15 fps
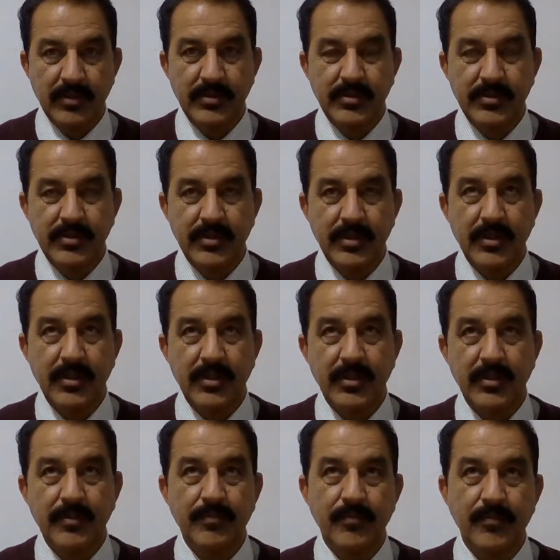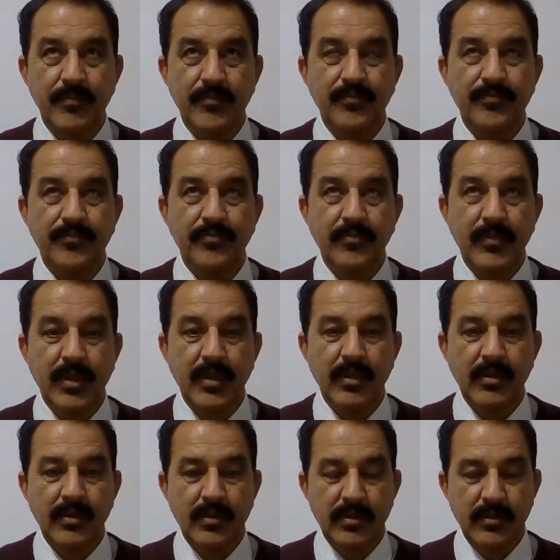is a
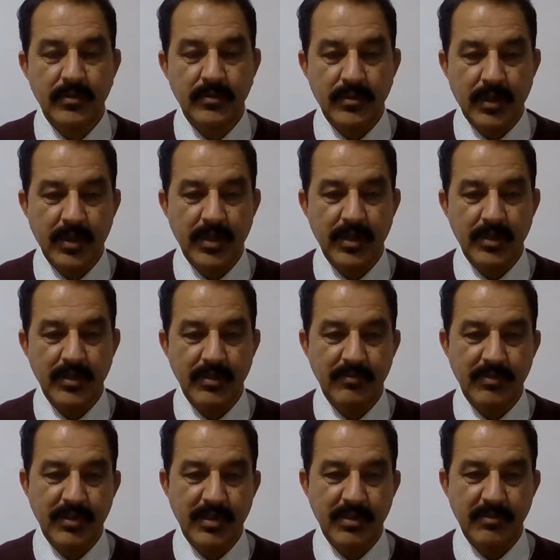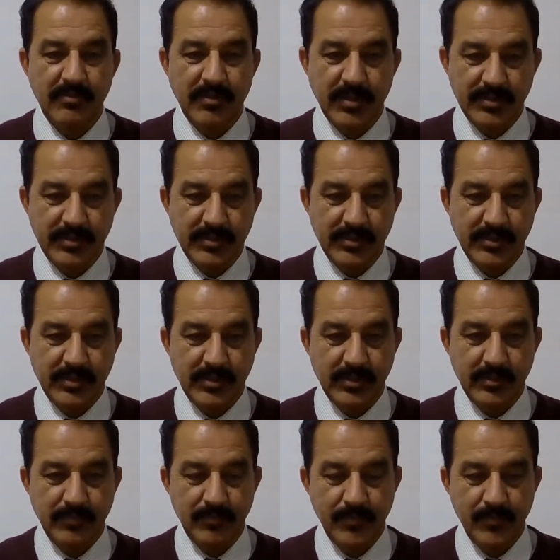tile very fast
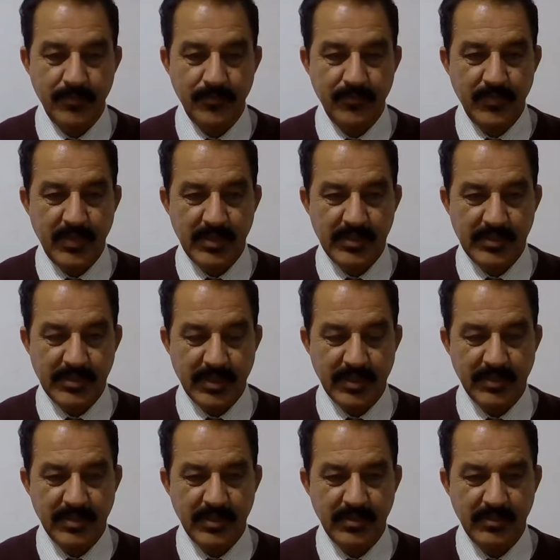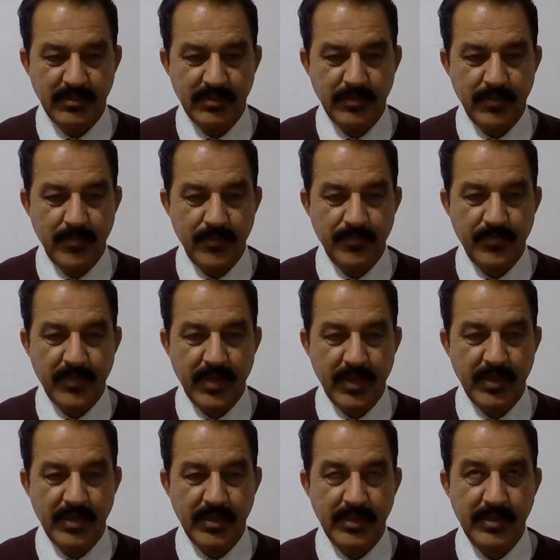strength,
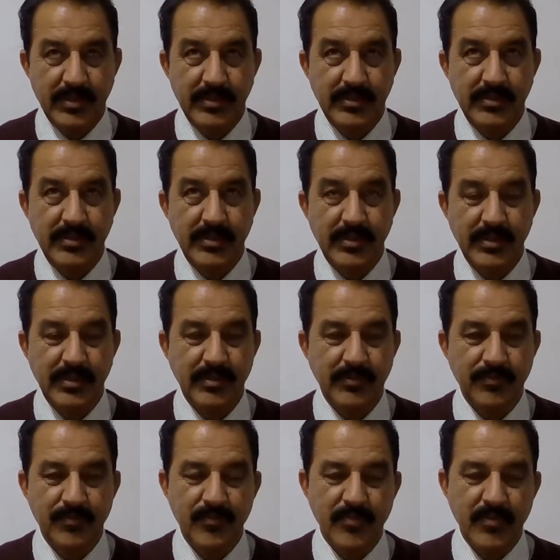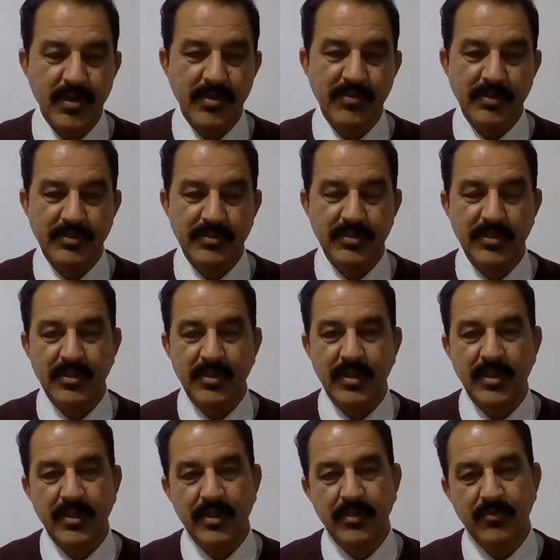and it is manufactured
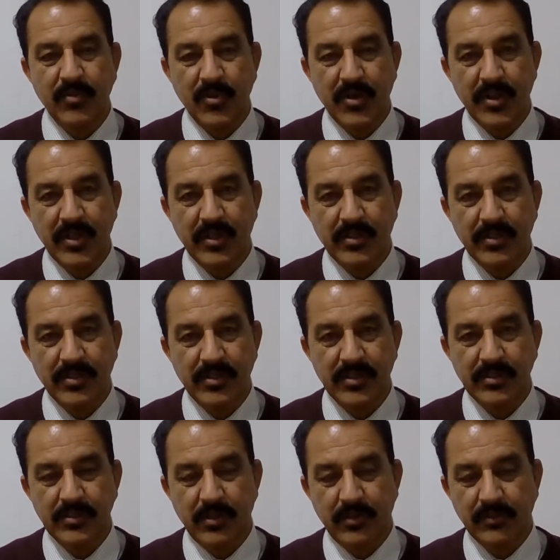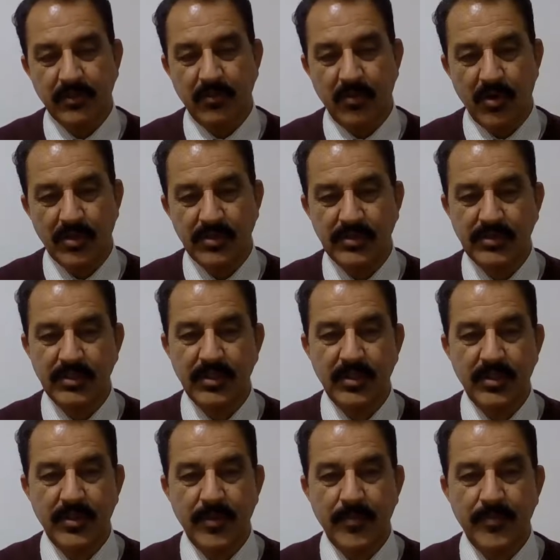in 48 countries of the world.
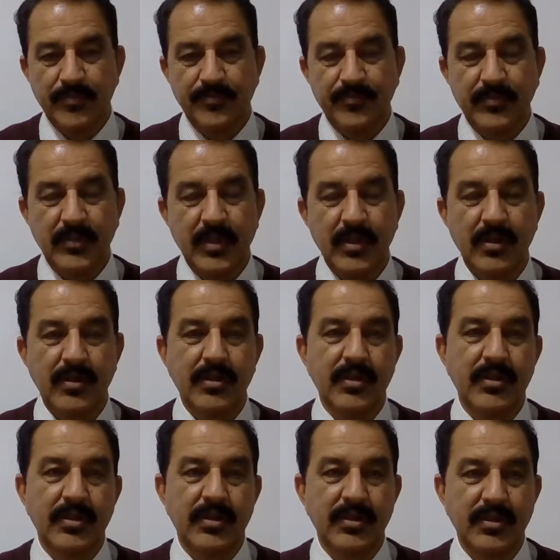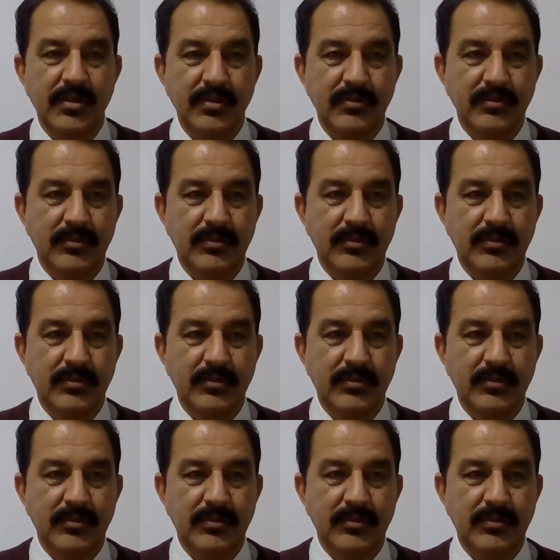Uh,